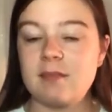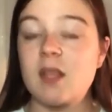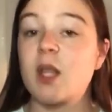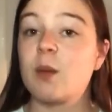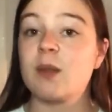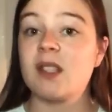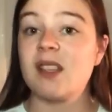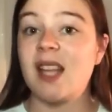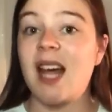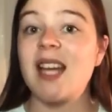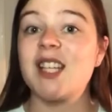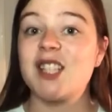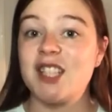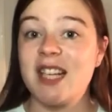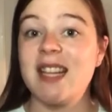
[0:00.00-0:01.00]
there was a lot
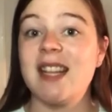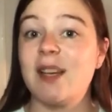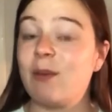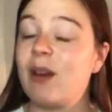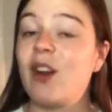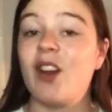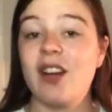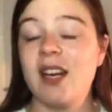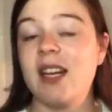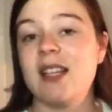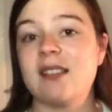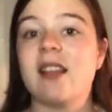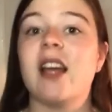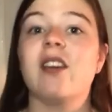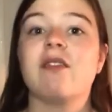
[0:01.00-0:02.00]
of shit that went on in
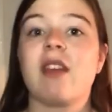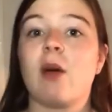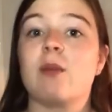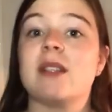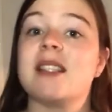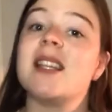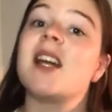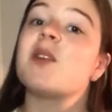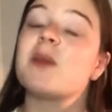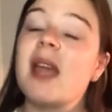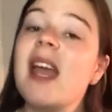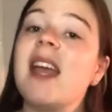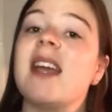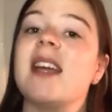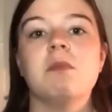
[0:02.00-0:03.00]
his life that was not
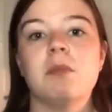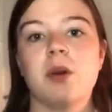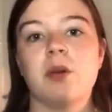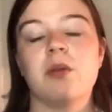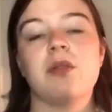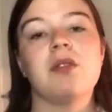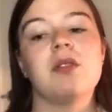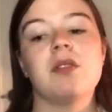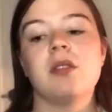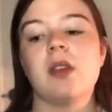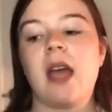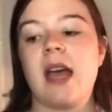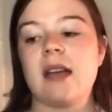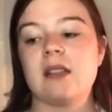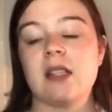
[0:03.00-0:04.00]
okay, both
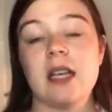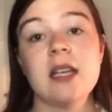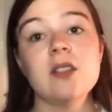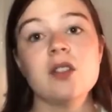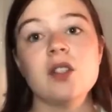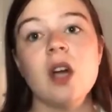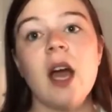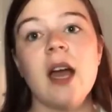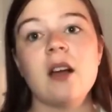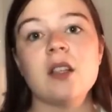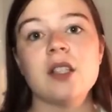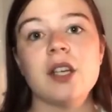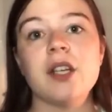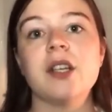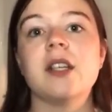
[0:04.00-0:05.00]
as his
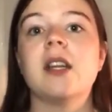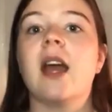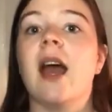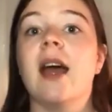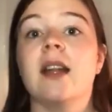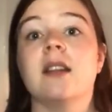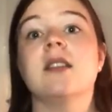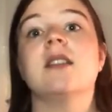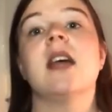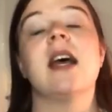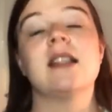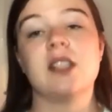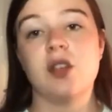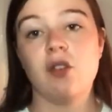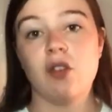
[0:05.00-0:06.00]
childhood and
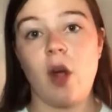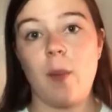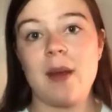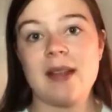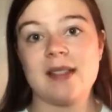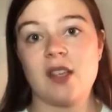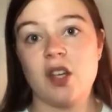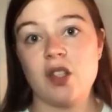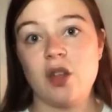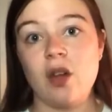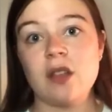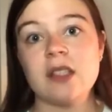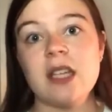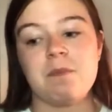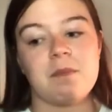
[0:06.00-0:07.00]
as he grew up as an
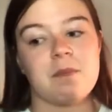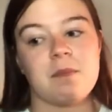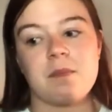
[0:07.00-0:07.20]
adult.